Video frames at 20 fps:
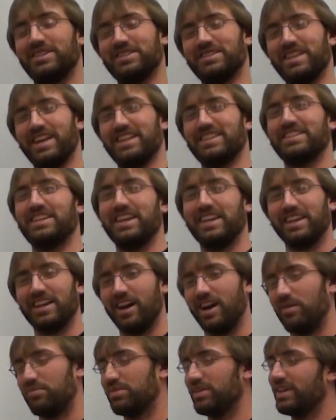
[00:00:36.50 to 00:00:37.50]
does that take
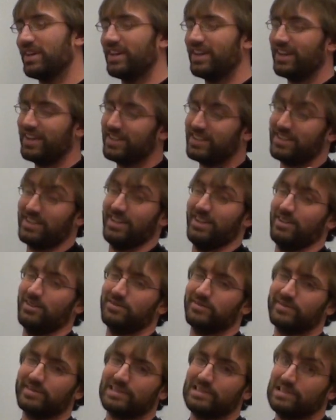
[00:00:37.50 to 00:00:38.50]
up? So,
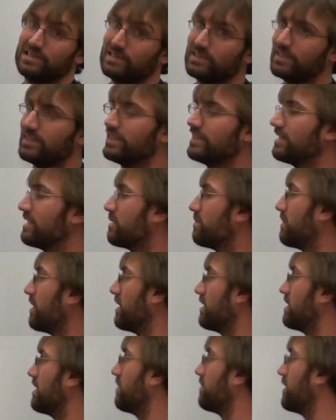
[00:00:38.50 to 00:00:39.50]
that's my
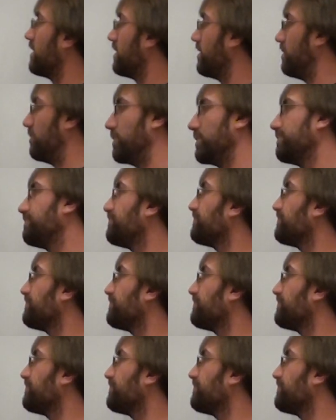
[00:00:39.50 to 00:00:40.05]
attempt at humor.